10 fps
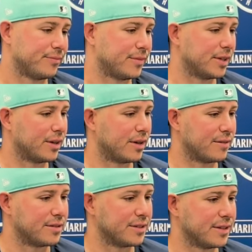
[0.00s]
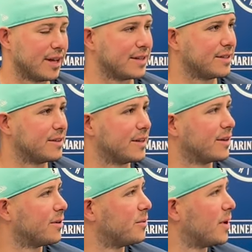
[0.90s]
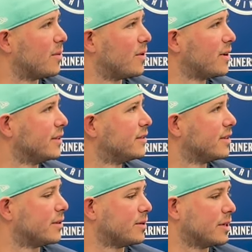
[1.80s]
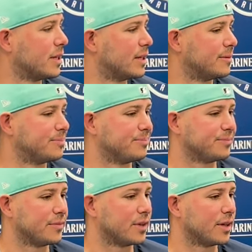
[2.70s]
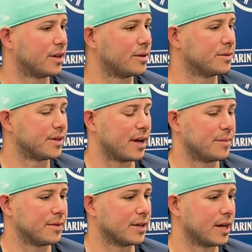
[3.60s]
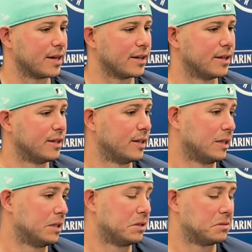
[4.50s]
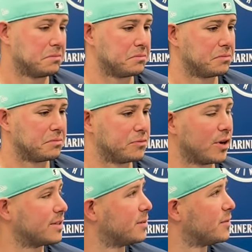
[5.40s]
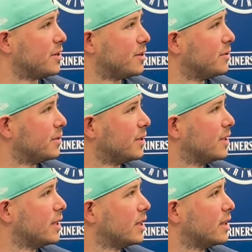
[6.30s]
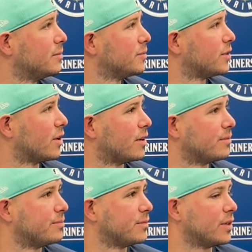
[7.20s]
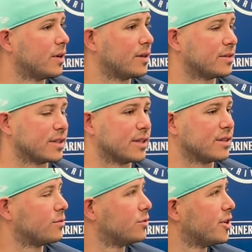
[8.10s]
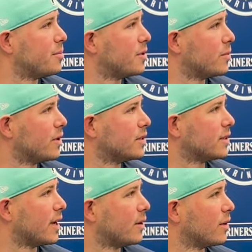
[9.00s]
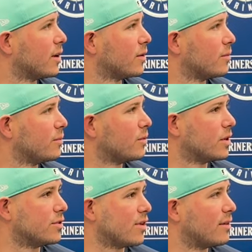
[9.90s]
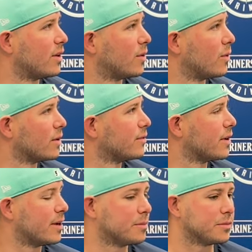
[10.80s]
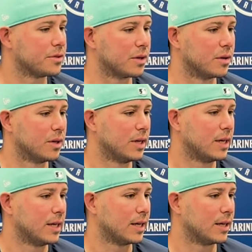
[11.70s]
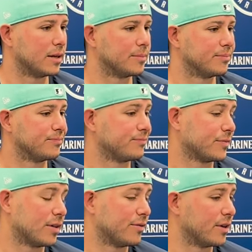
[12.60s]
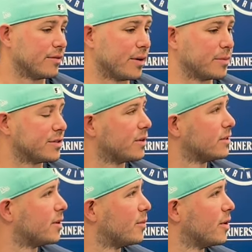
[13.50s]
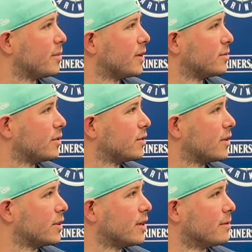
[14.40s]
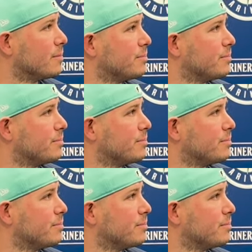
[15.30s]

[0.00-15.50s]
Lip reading: you know, obviously last year didn't go the way I wanted, so I thought it was time to kind of try something new, and saw, you know, how successful JP was and how good Driveline worked for him. So I figured if I'm gonna start somewhere, I might as well start there.